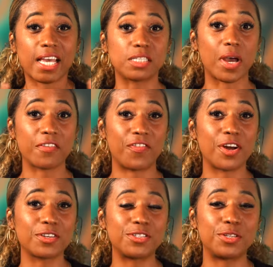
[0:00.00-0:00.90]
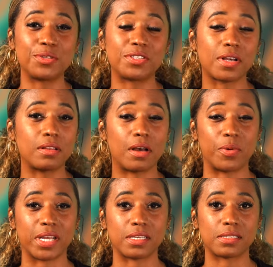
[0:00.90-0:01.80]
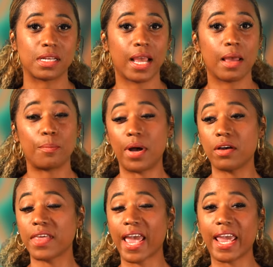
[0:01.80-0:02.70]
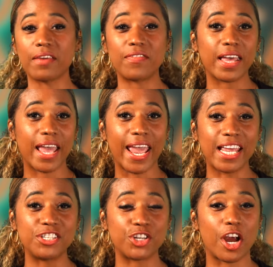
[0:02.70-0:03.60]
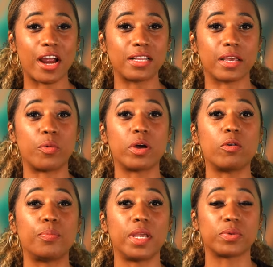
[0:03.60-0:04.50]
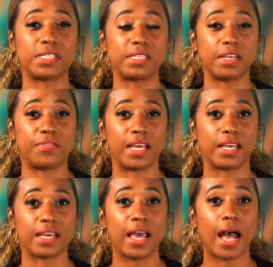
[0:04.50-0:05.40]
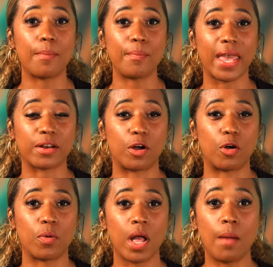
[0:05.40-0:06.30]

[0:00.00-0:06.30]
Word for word: As my first two soloists, both Ava and Charli will be receiving a medal.